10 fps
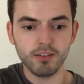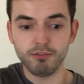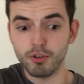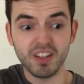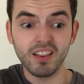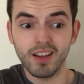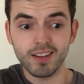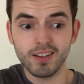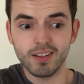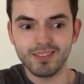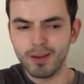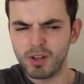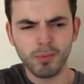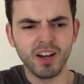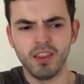If you didn't like it, let me
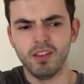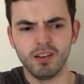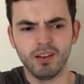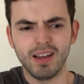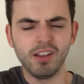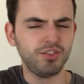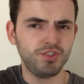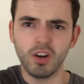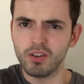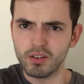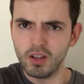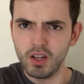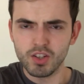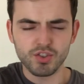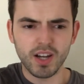know about the Elton John
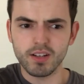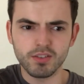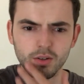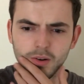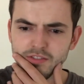track too.